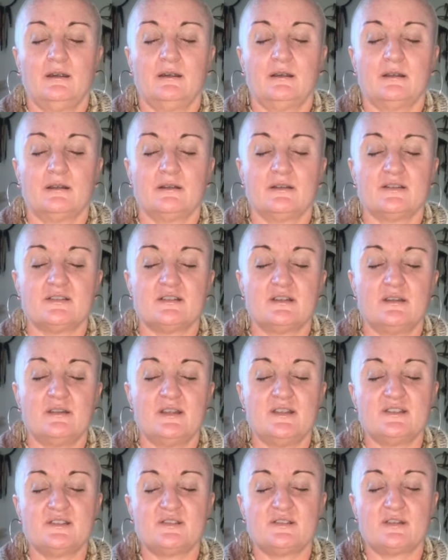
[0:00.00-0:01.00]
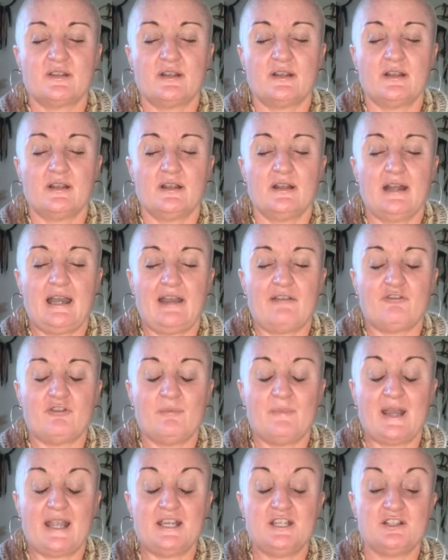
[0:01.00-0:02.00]
So this
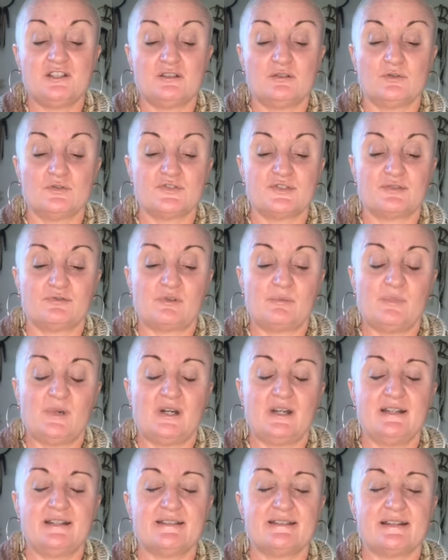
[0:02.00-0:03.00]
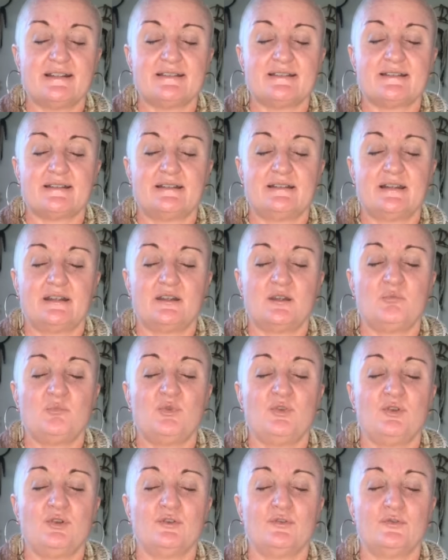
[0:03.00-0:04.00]
affirmation also reminds us that nothing
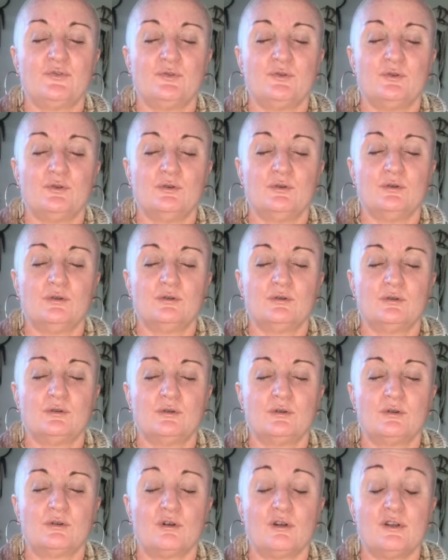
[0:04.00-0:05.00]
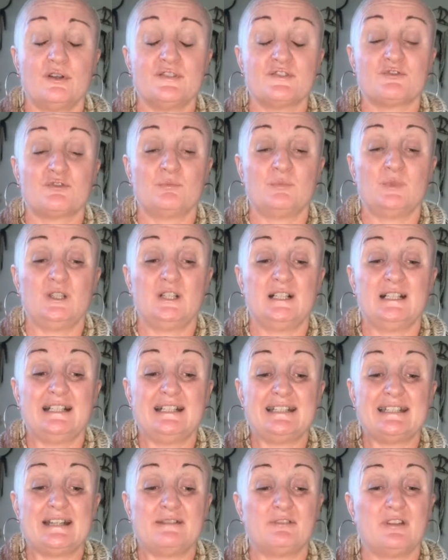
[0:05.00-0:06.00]
beautiful grows from
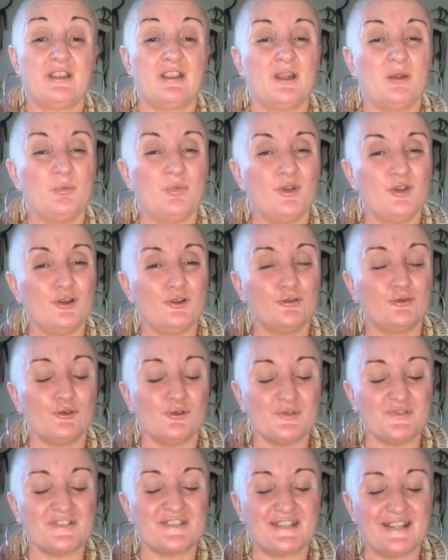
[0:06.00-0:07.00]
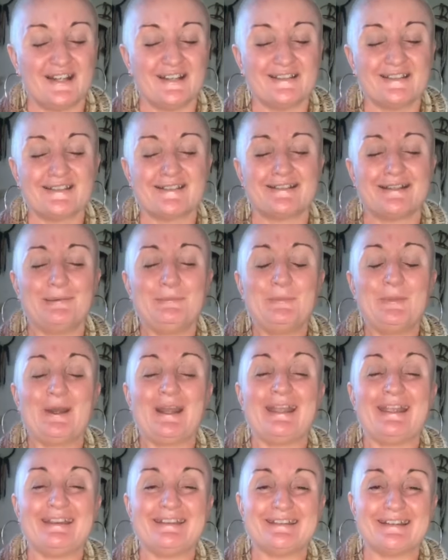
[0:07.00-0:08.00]
light. Everything beautiful starts somewhere
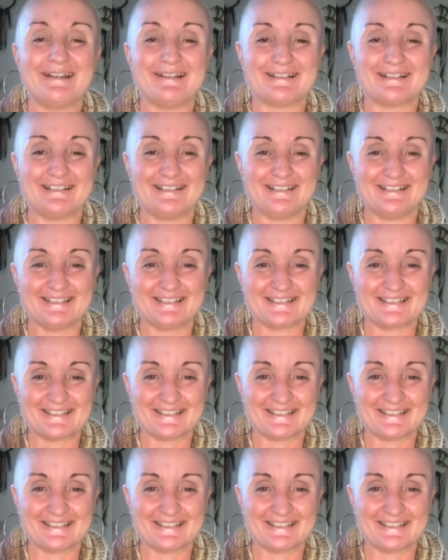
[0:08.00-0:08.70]
in darkness.